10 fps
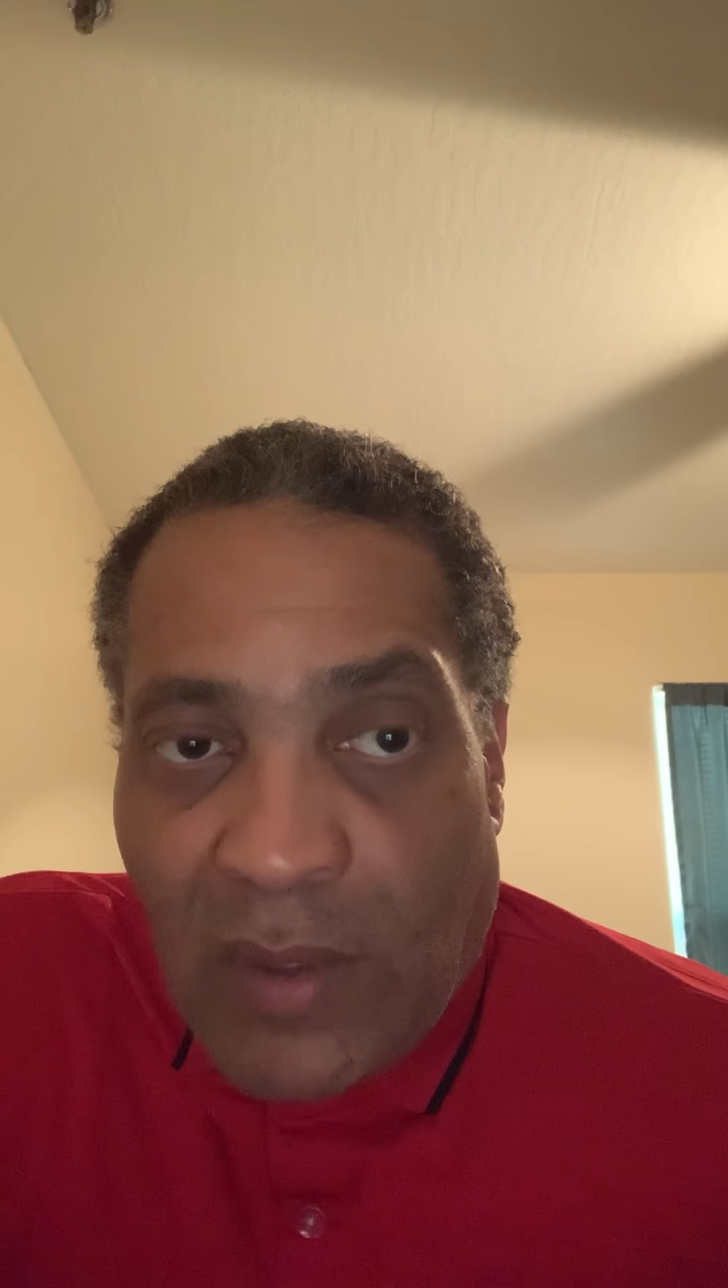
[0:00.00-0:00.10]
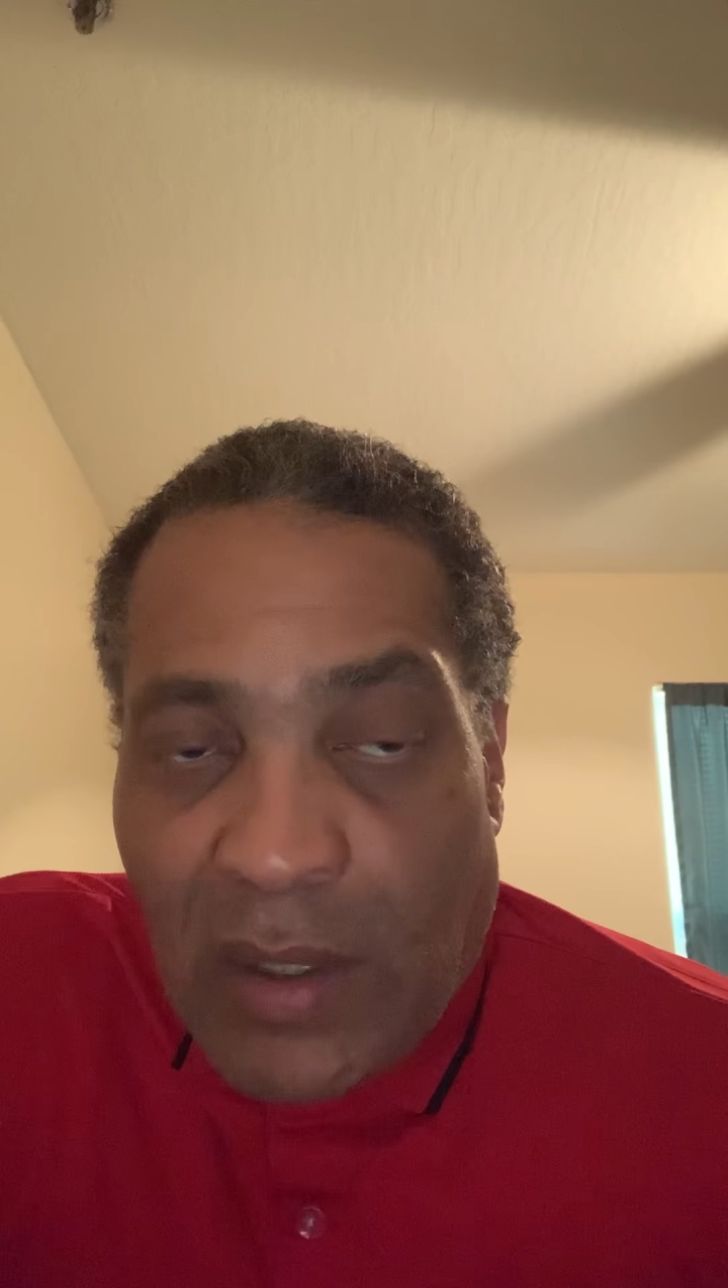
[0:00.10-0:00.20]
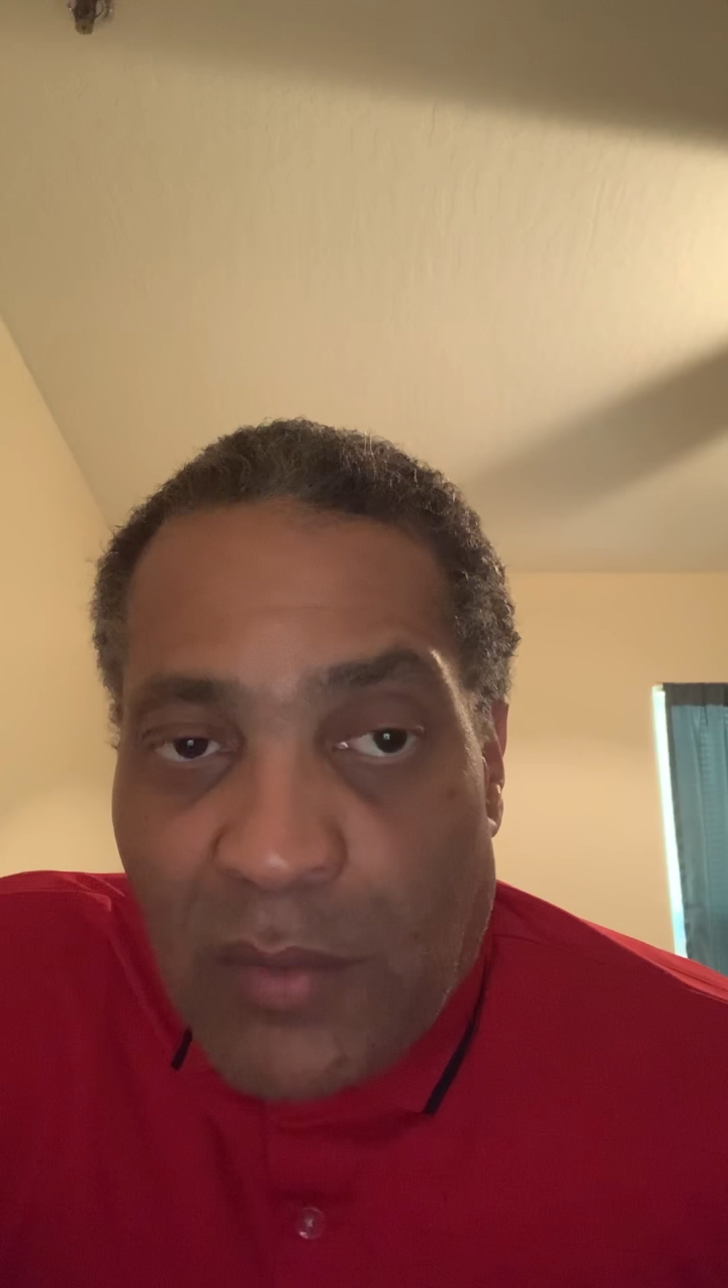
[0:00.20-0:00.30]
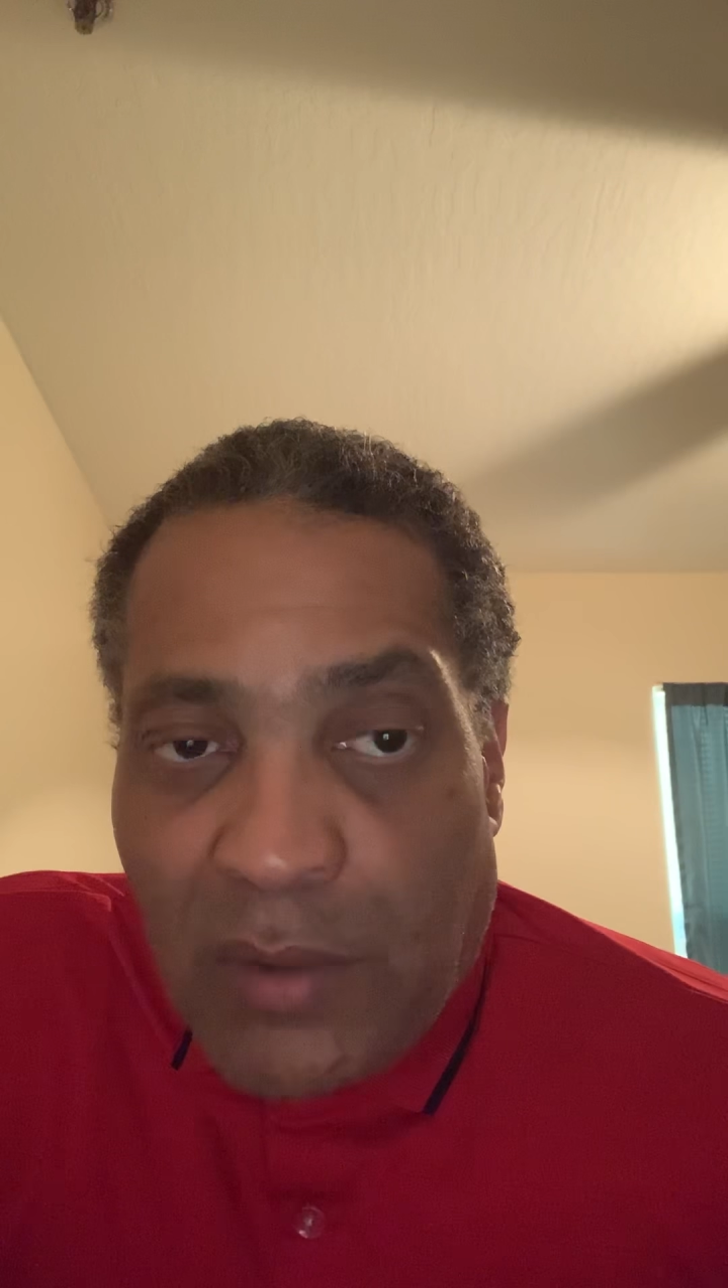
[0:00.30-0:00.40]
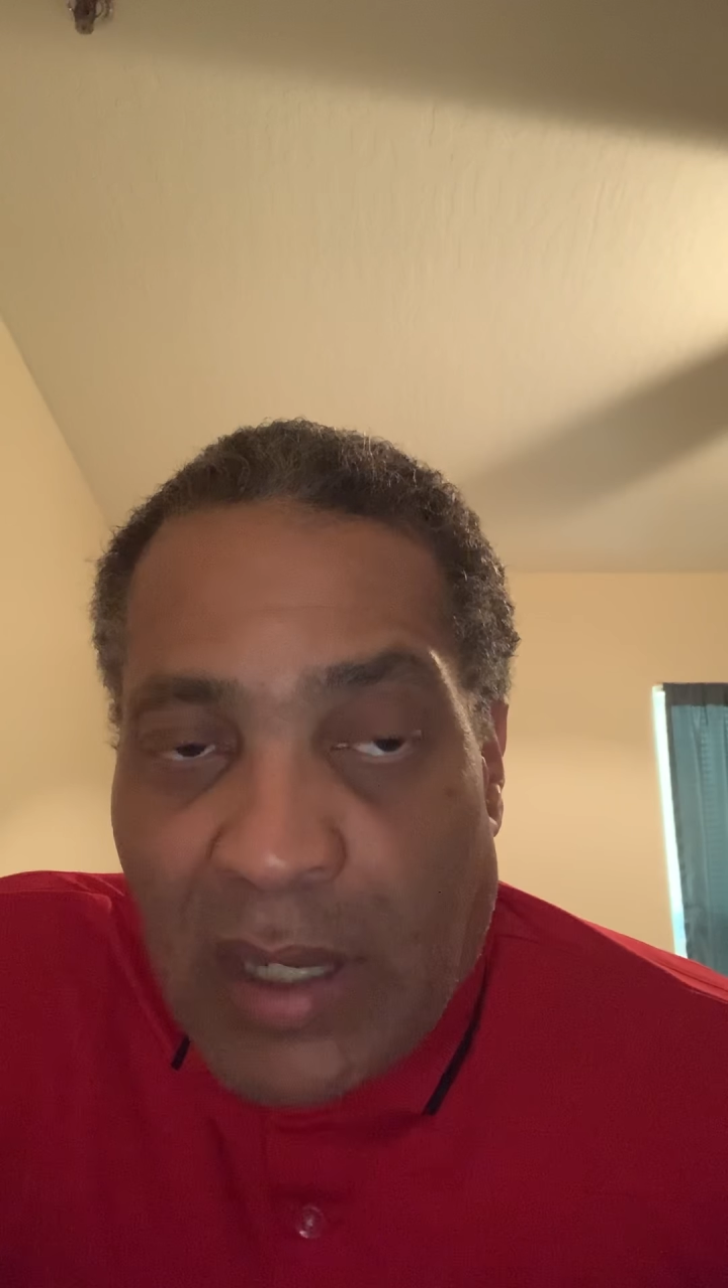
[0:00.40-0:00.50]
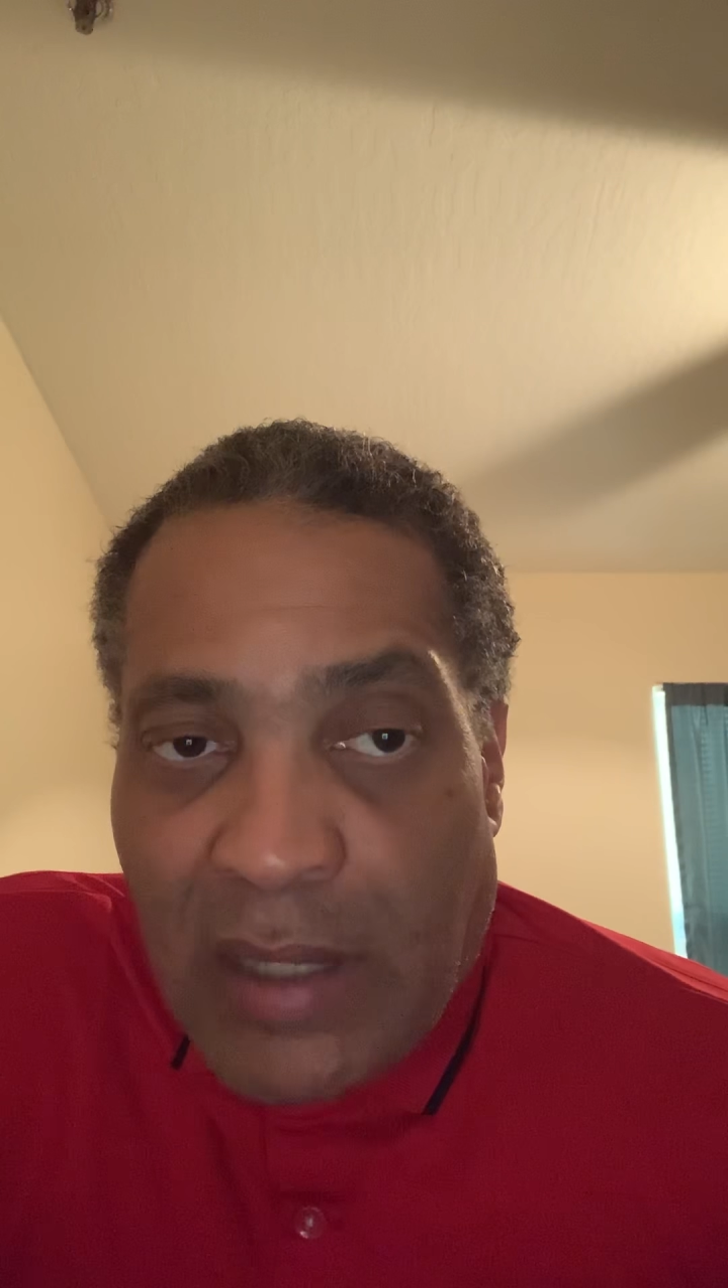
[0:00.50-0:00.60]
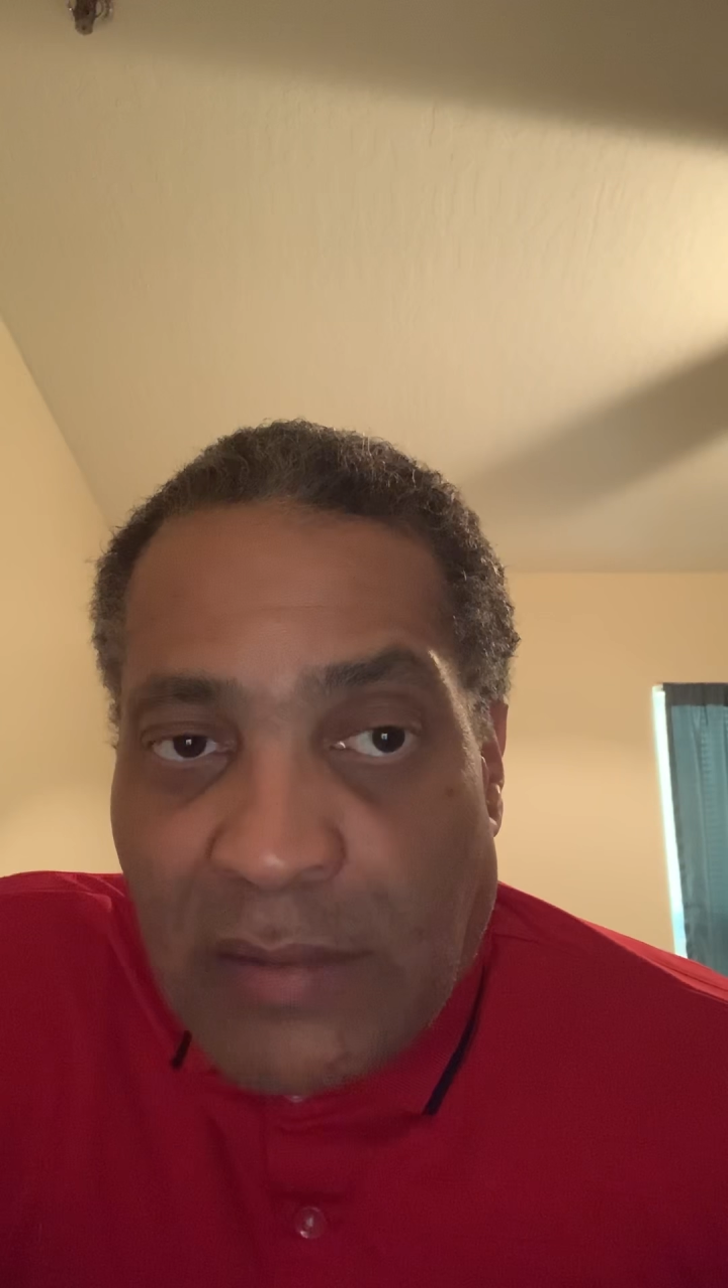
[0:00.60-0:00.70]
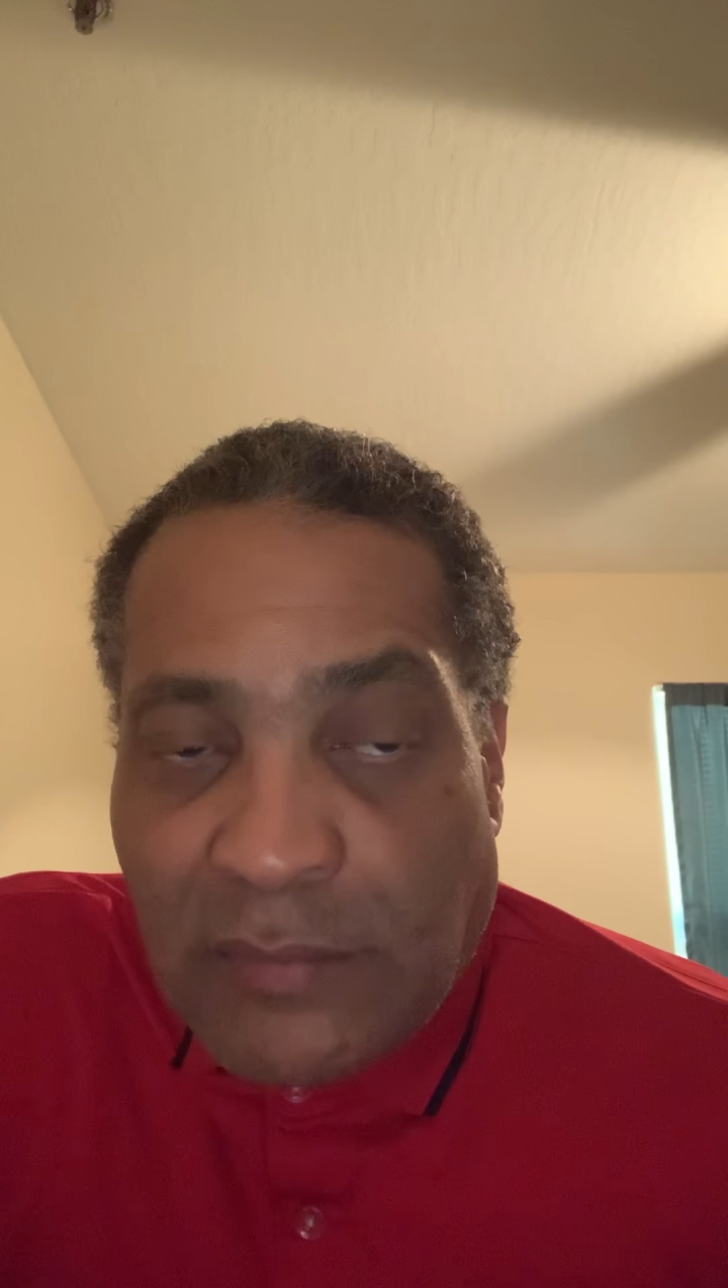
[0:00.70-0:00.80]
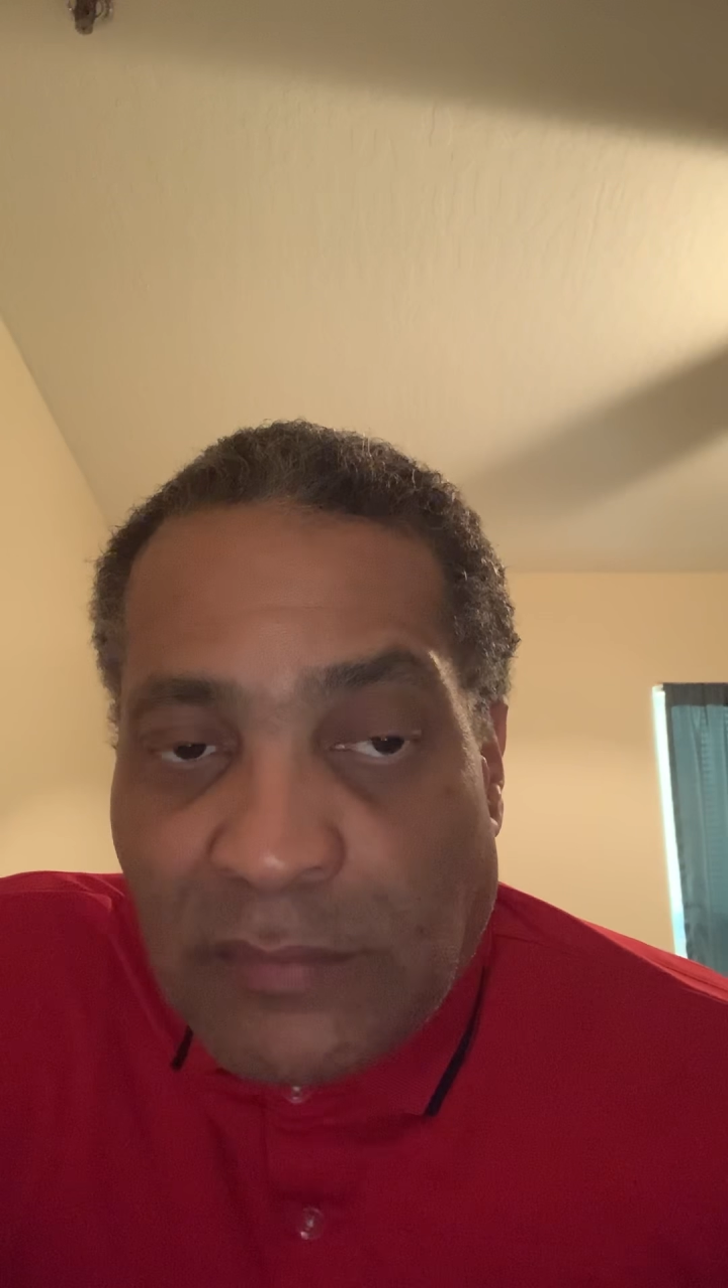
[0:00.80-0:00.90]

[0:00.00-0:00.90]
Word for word: okay?